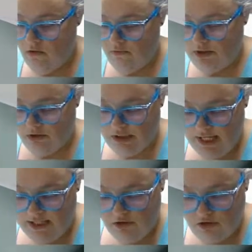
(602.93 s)
with our
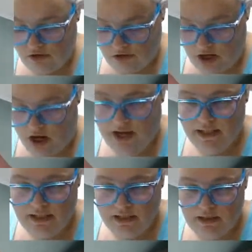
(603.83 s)
texture
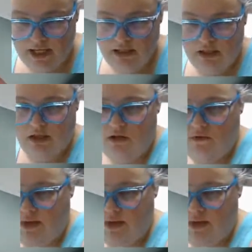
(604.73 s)
dots, let's go